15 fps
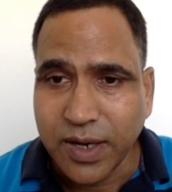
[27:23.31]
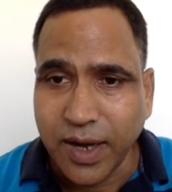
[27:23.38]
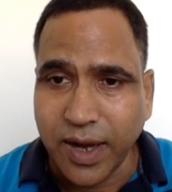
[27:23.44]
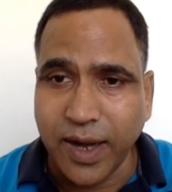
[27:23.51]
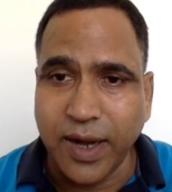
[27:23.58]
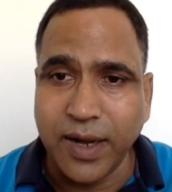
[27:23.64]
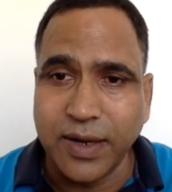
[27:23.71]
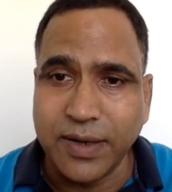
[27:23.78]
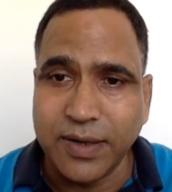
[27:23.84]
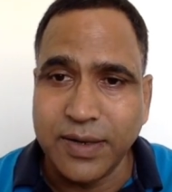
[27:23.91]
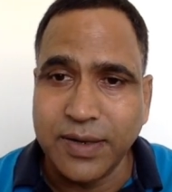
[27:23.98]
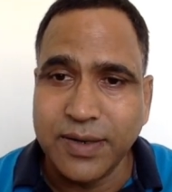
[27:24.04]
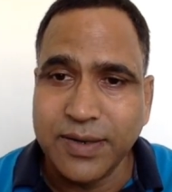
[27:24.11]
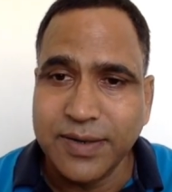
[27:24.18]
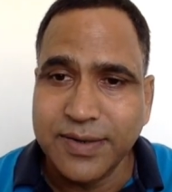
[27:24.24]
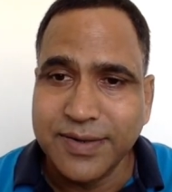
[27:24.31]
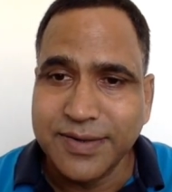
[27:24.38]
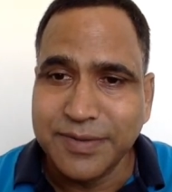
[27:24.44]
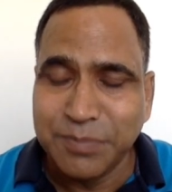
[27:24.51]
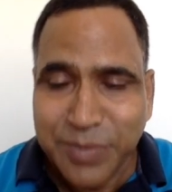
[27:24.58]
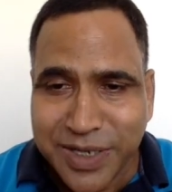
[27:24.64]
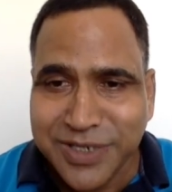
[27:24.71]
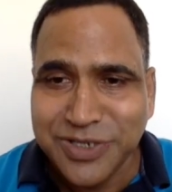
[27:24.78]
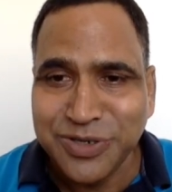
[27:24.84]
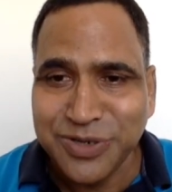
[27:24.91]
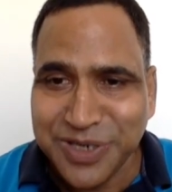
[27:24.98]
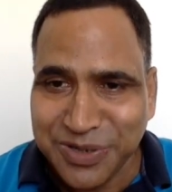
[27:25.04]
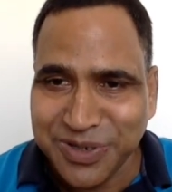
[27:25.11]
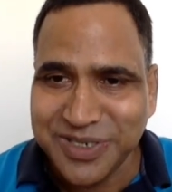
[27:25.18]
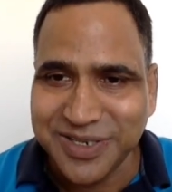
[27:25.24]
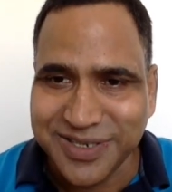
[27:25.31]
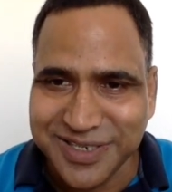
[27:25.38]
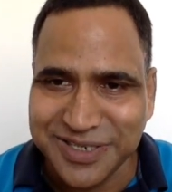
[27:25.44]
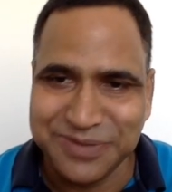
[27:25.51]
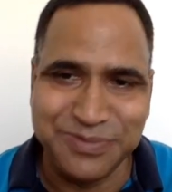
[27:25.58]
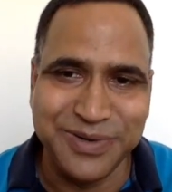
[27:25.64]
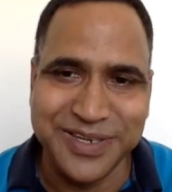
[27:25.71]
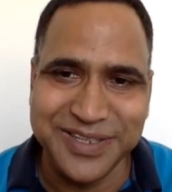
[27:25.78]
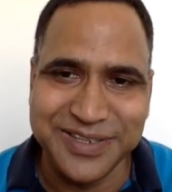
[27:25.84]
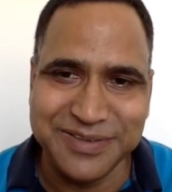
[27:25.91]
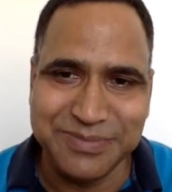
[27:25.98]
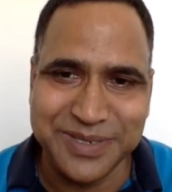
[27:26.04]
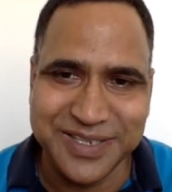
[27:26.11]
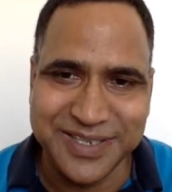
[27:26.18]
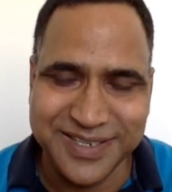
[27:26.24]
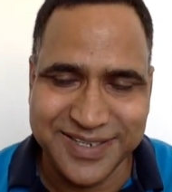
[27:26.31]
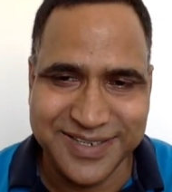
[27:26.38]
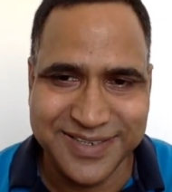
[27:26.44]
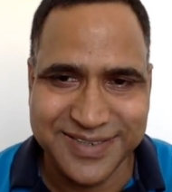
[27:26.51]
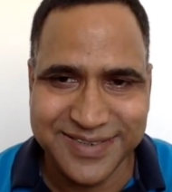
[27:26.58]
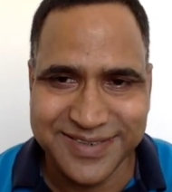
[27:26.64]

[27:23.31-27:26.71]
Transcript: and make sure you are successful in this business.